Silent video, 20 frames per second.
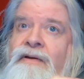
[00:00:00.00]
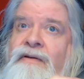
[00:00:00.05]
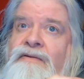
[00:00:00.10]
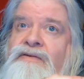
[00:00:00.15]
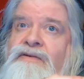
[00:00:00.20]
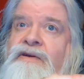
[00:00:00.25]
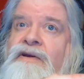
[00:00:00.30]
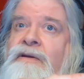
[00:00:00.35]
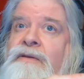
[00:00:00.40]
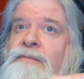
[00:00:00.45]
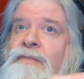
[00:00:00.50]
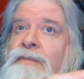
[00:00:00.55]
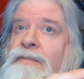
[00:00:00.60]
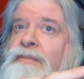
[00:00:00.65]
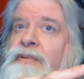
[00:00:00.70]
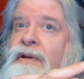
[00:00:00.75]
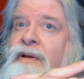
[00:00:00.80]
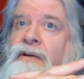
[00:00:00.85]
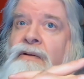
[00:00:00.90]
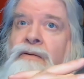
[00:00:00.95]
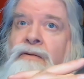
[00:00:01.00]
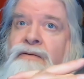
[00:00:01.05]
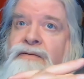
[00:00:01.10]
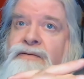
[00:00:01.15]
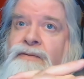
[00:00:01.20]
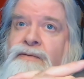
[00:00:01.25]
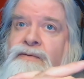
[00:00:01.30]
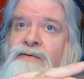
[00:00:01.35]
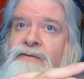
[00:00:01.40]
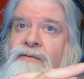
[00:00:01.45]
she can be playing all
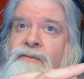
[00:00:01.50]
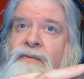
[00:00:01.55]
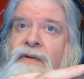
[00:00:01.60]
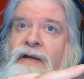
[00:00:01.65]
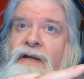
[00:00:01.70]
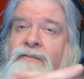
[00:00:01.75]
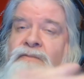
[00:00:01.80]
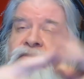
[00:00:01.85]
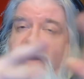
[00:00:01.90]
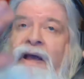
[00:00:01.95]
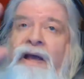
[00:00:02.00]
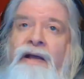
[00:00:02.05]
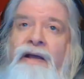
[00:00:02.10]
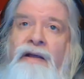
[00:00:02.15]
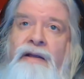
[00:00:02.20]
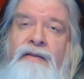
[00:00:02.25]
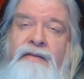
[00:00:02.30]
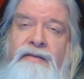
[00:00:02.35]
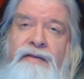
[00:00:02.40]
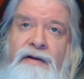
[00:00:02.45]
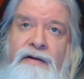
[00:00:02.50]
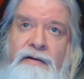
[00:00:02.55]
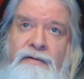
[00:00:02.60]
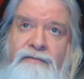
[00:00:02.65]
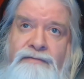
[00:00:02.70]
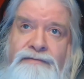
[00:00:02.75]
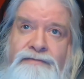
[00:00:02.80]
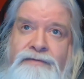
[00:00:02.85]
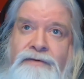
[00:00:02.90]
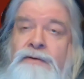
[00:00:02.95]
sorts of games that are
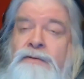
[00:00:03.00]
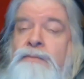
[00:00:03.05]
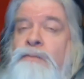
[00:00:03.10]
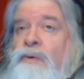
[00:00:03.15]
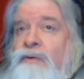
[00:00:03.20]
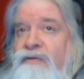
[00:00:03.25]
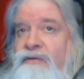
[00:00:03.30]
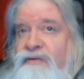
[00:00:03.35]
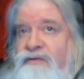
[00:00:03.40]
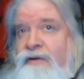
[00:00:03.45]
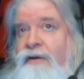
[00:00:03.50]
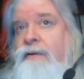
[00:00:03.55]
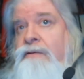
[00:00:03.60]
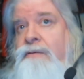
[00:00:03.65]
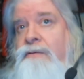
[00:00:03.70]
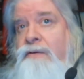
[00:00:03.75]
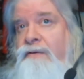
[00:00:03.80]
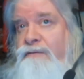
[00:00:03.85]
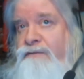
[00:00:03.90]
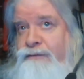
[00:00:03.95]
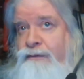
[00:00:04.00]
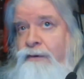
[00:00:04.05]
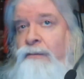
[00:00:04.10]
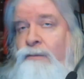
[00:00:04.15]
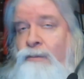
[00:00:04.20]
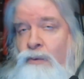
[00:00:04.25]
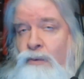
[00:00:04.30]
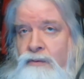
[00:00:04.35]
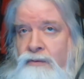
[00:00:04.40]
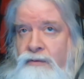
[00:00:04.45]
far more subtle and far more